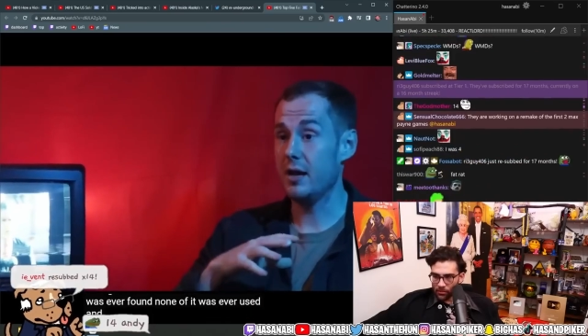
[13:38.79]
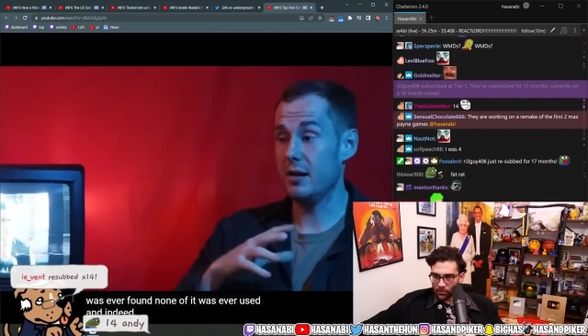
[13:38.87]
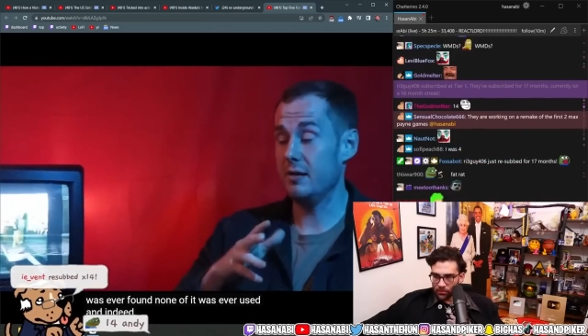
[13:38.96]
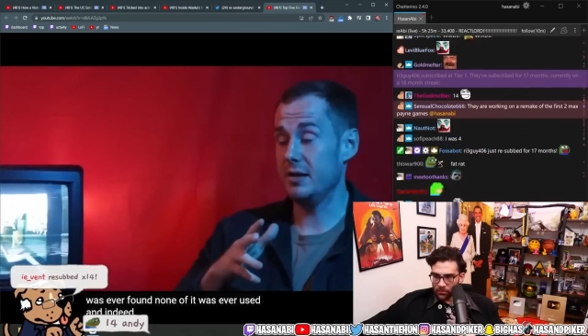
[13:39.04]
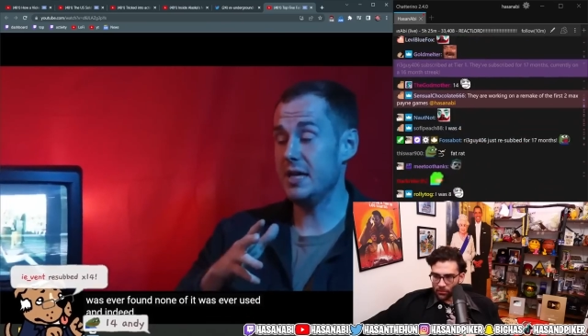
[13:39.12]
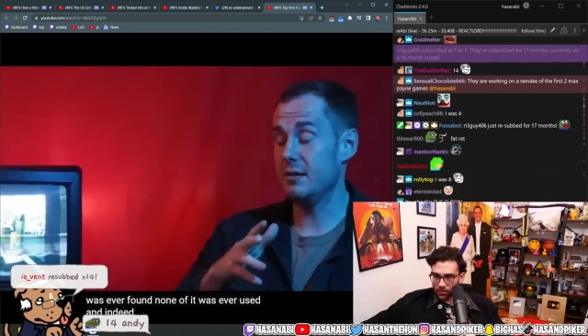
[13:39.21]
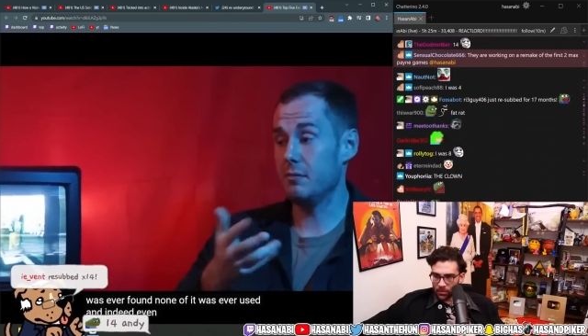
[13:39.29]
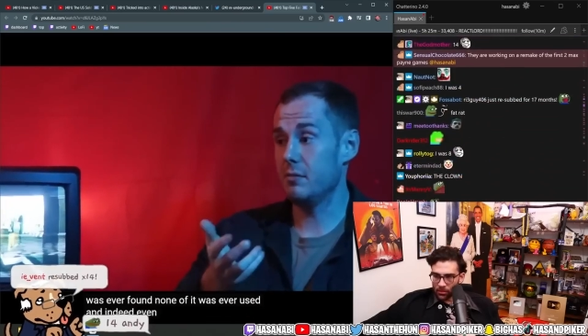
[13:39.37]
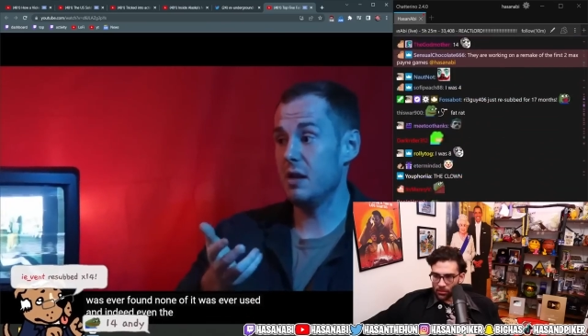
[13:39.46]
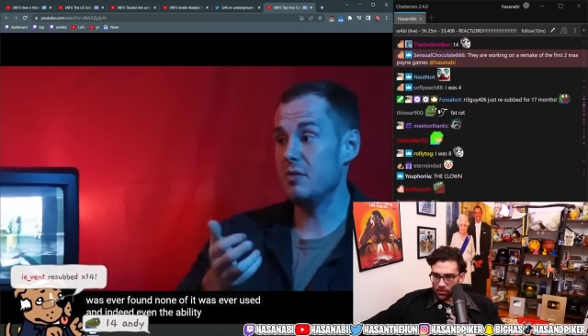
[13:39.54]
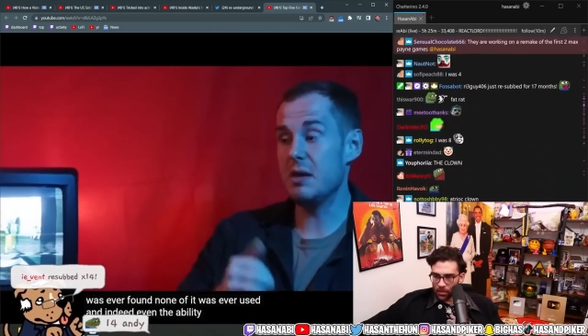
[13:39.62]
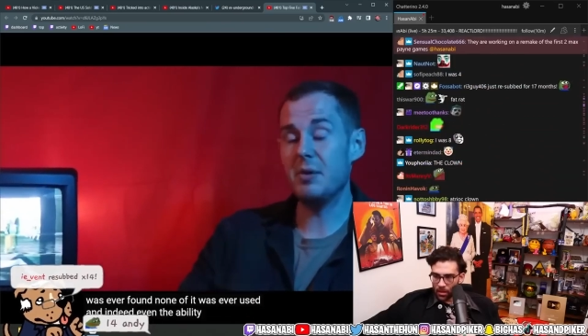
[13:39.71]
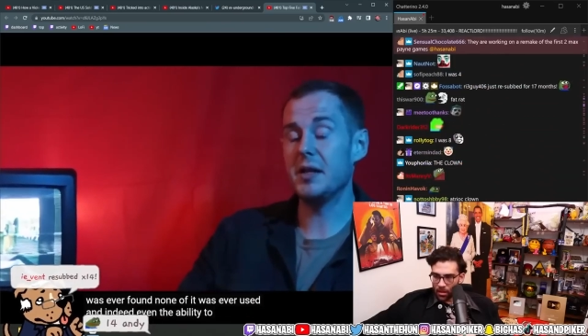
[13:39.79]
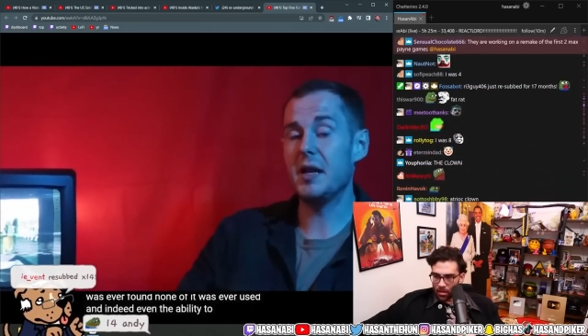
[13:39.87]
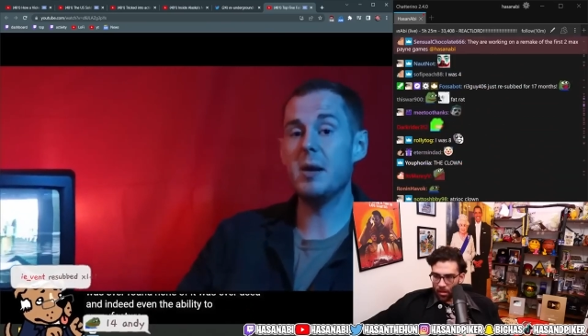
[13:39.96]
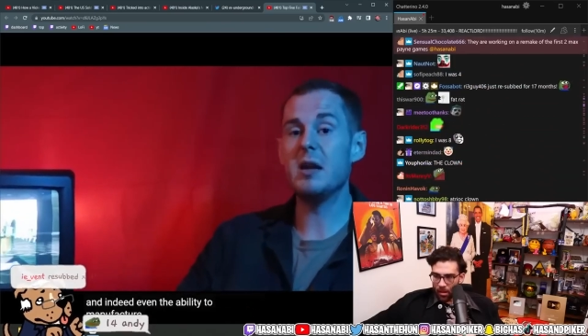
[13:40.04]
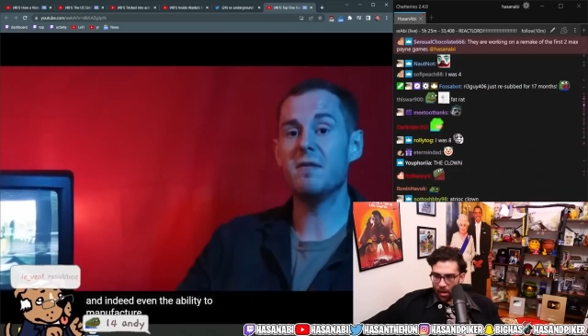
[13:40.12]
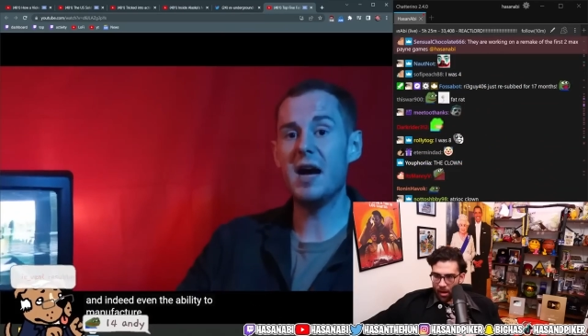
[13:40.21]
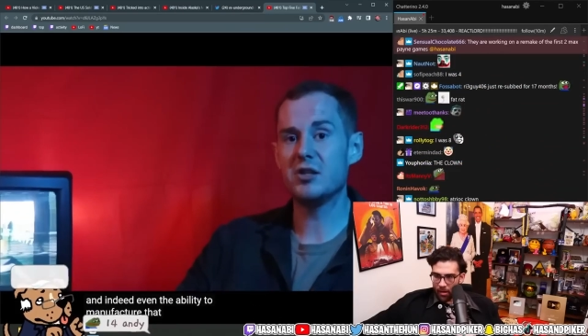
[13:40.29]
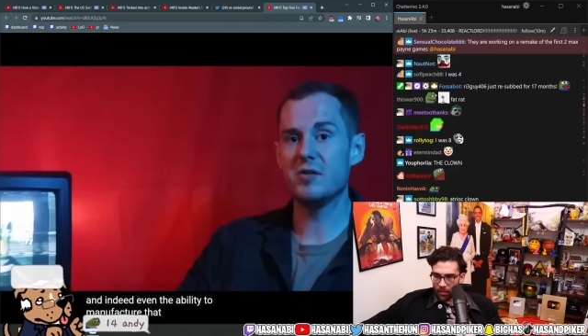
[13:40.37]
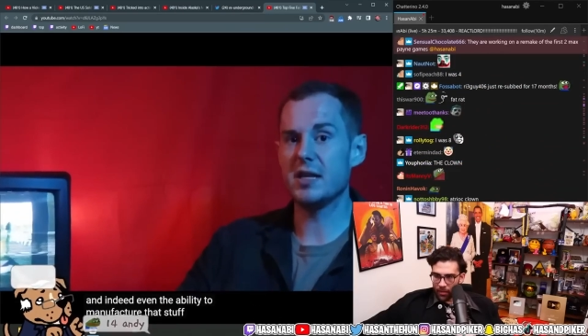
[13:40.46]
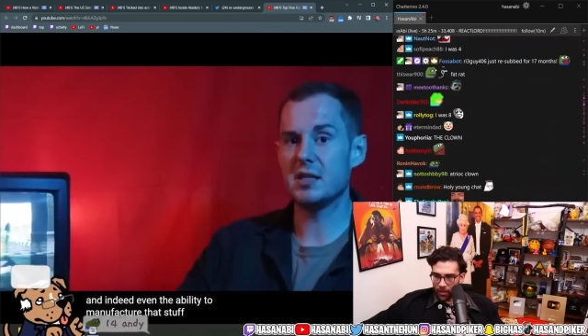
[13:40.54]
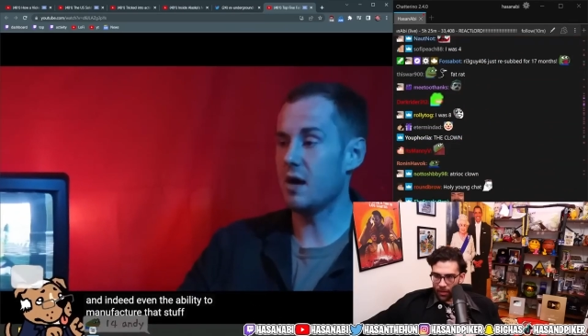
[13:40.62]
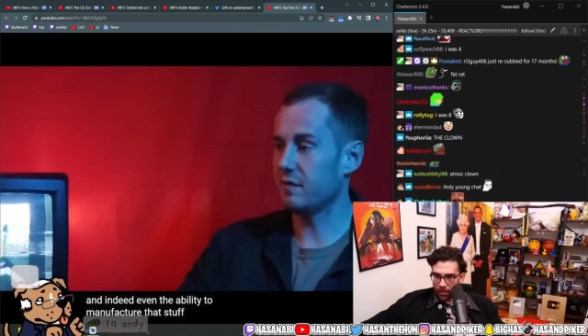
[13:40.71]
And indeed, even the ability to
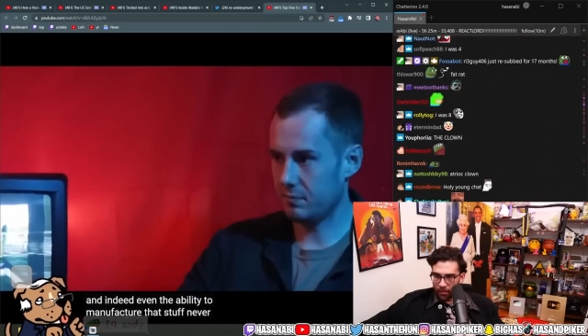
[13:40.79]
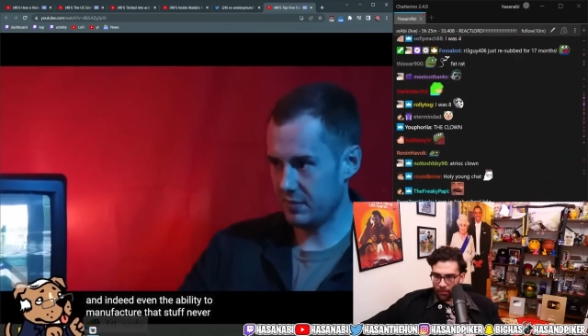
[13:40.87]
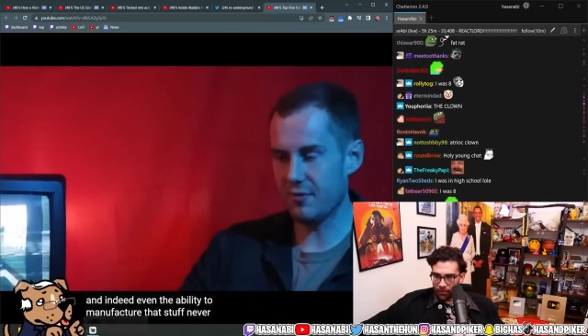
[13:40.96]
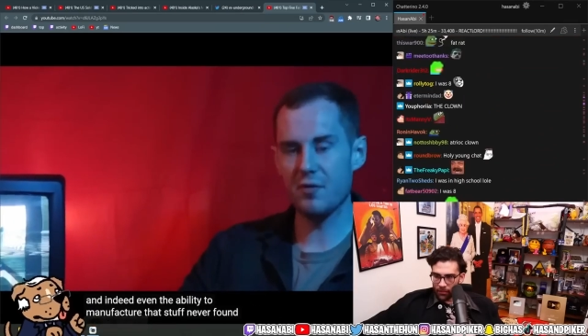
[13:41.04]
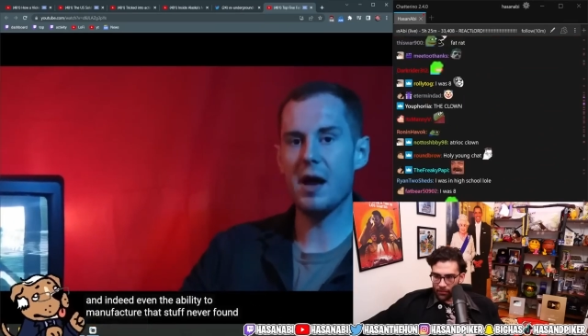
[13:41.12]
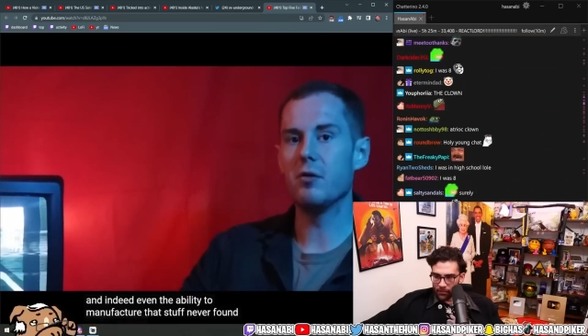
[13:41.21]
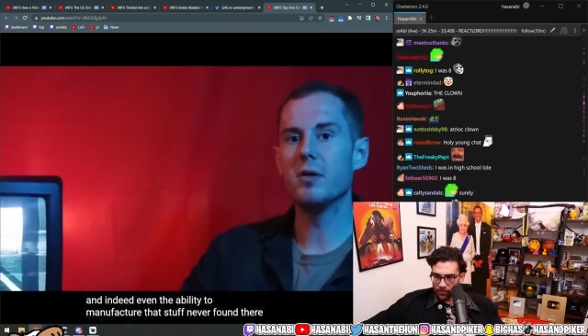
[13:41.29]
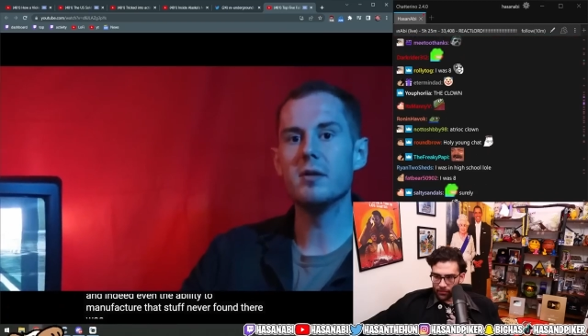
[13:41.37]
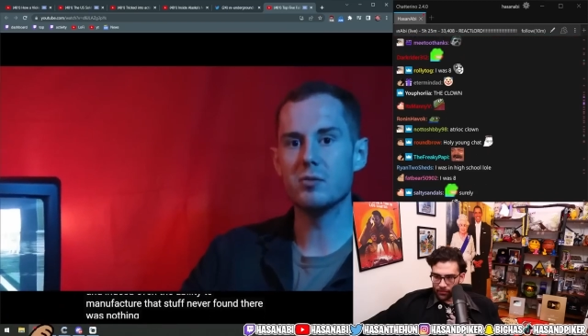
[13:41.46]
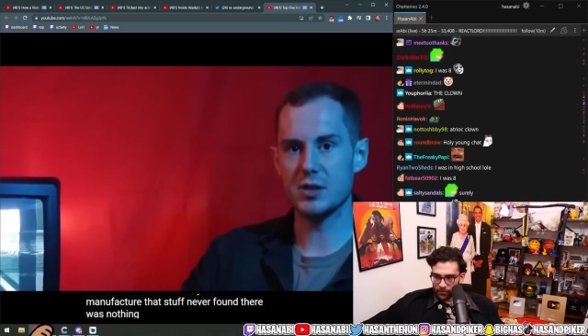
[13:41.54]
manufacture that stuff, never found.